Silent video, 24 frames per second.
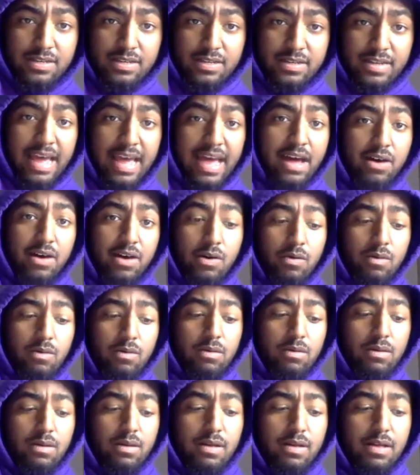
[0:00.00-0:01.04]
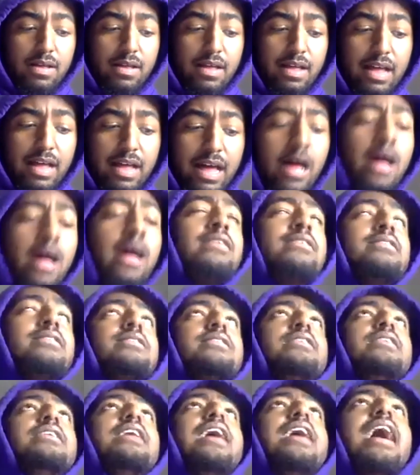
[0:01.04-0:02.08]
Now,
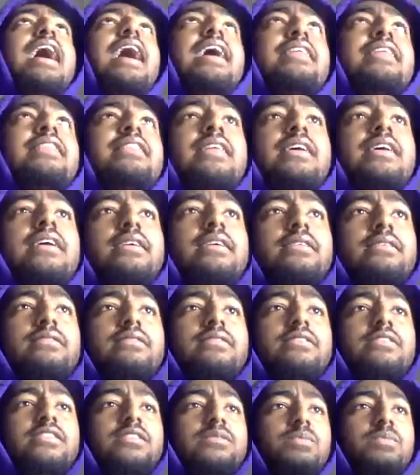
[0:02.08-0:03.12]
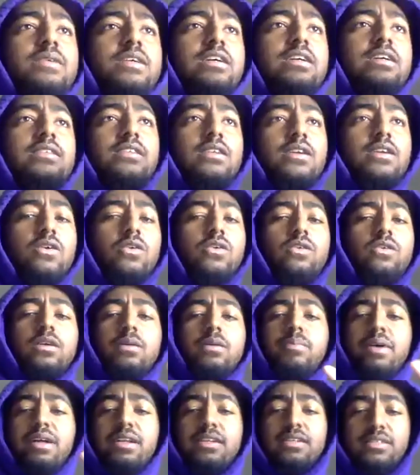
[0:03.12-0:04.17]
honestly, I think just because of the whole
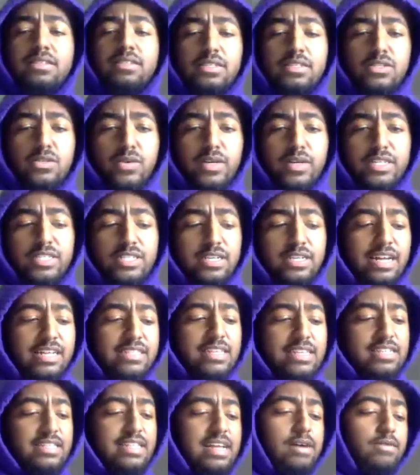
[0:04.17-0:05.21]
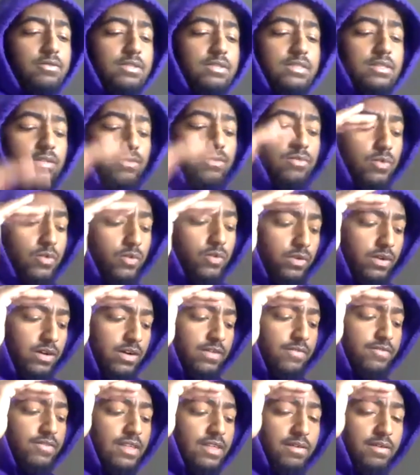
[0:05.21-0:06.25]
Capella situation, I think that was the root
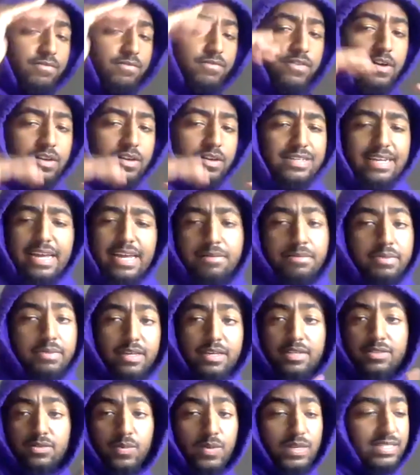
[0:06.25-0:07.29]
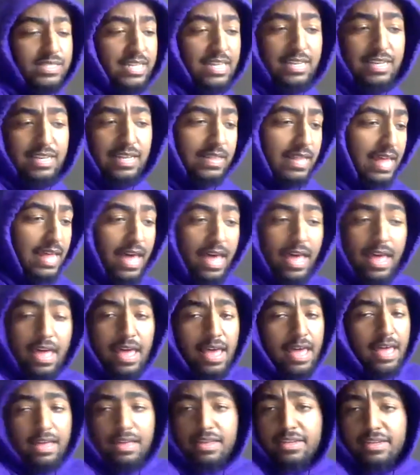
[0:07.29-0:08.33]
of them falling down because once they did that,
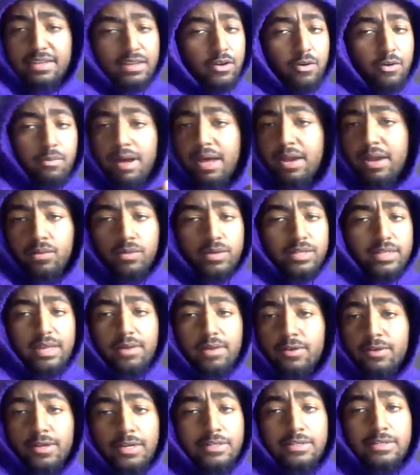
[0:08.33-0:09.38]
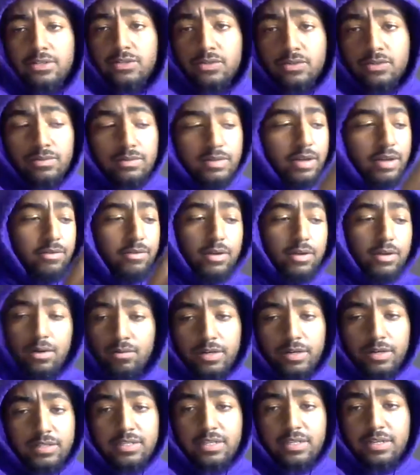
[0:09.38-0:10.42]
no matter what they were going to do, they were going to
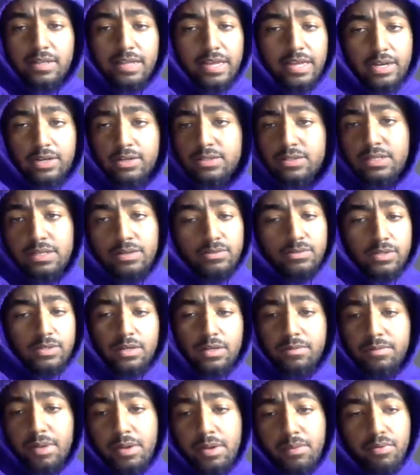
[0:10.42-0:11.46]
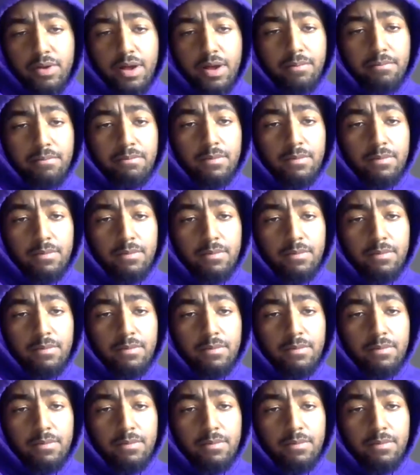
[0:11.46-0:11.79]
run into the Lakers and it was going to be a problem.